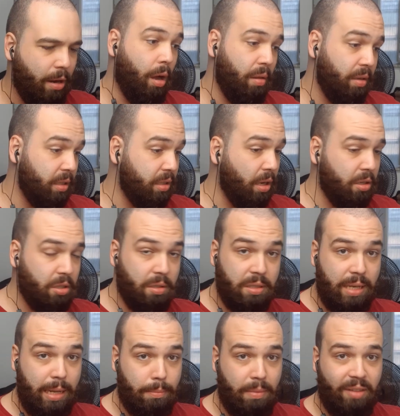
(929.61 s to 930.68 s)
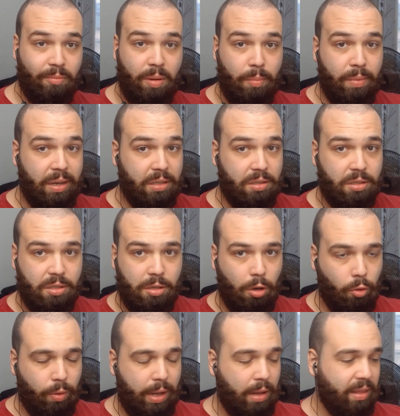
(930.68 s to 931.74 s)
All the guitars in this album have been mixed so
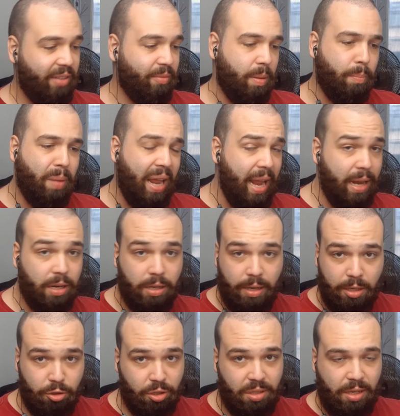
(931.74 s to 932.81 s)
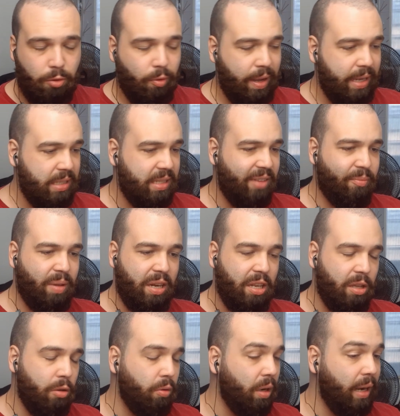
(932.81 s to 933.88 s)
well. They've been panned in interesting ways. They've
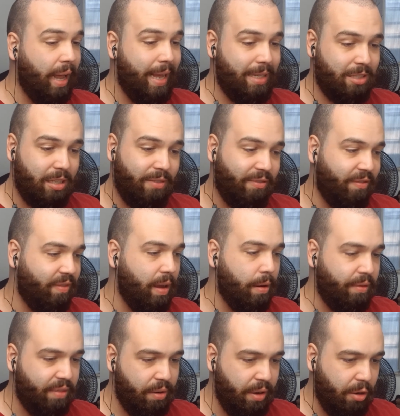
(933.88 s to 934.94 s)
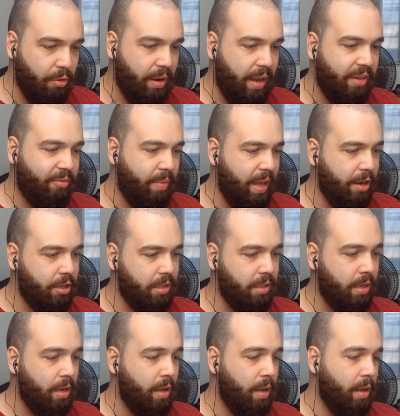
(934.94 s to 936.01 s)
been utilized in very, very creative manners.
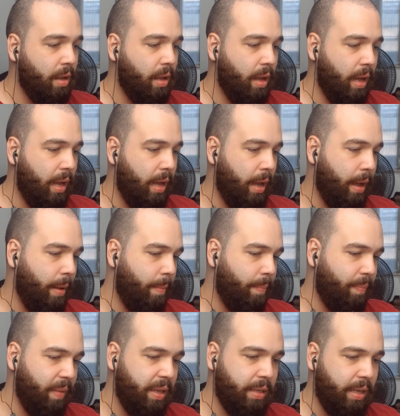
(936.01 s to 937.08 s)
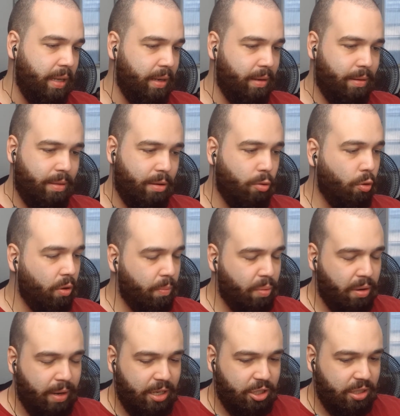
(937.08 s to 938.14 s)
Um, it, it, the chord
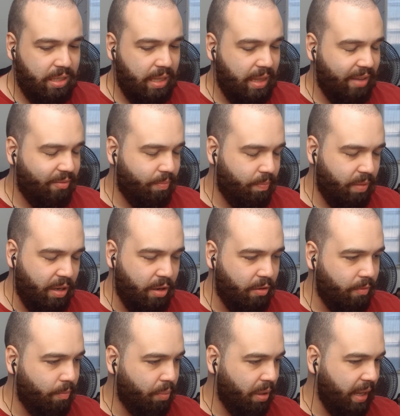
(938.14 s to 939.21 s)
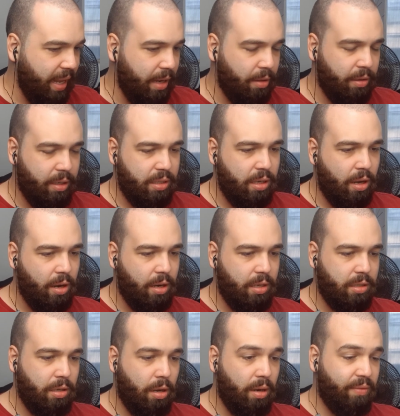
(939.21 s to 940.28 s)
progressions that they've, you know, played on the
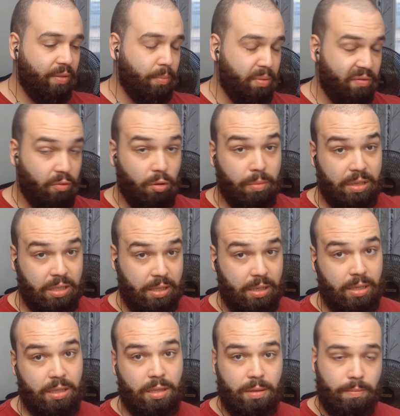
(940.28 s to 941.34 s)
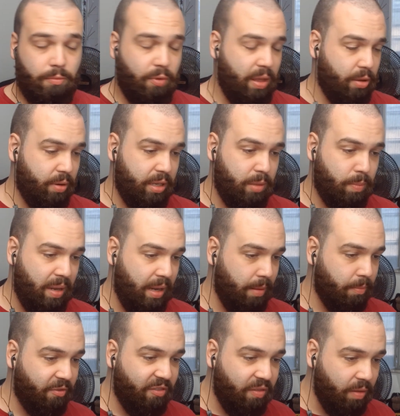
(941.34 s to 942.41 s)
guitars, all of the performances, the, whether it's
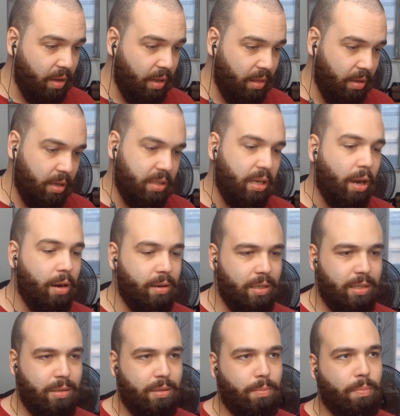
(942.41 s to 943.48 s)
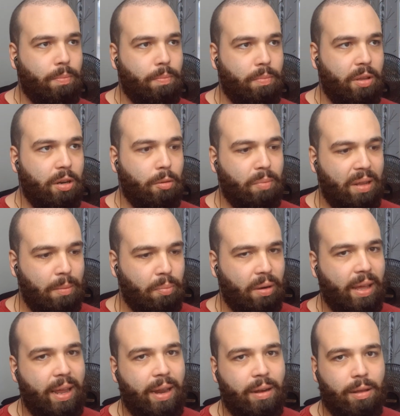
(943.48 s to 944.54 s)
being the guitar is you know being
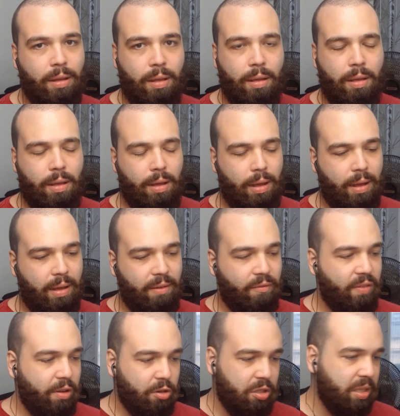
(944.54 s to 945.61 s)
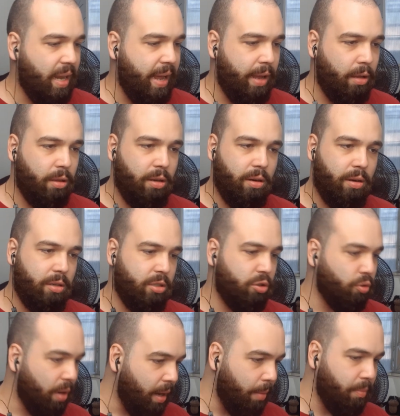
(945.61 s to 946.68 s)
played uh, fingerstyle or
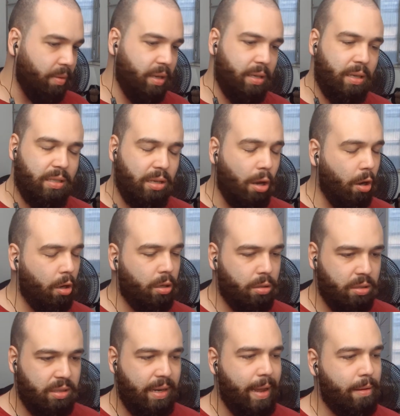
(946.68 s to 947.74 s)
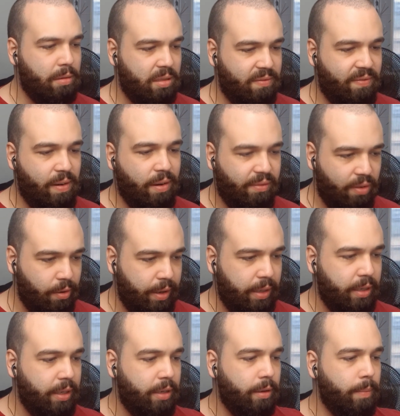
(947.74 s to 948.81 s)
strummed, it, it's all sounds very very
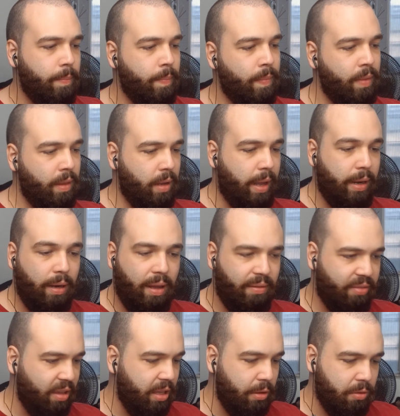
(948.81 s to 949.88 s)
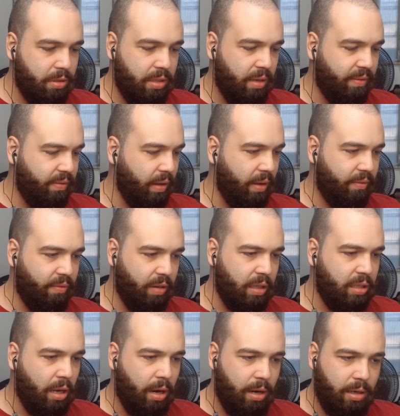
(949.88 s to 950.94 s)
good. I love the use of of
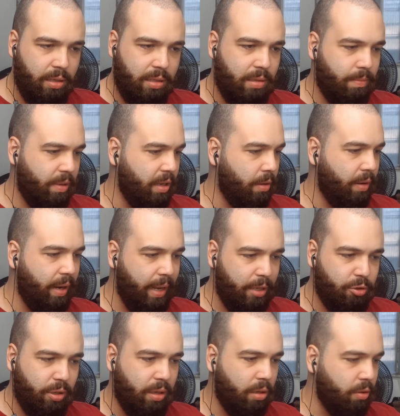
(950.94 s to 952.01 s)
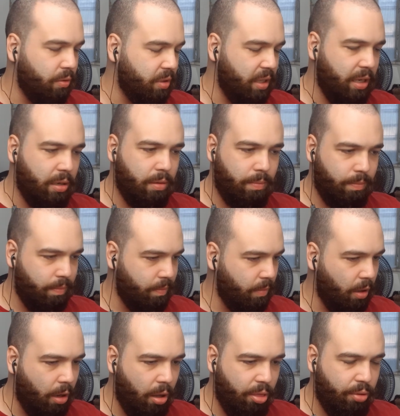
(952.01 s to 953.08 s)
guitars, you know, electric, acoustic,
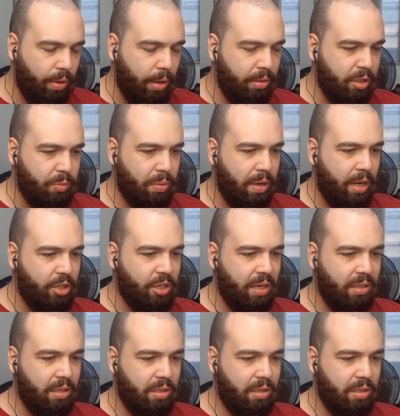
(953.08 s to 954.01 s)
all throughout this project.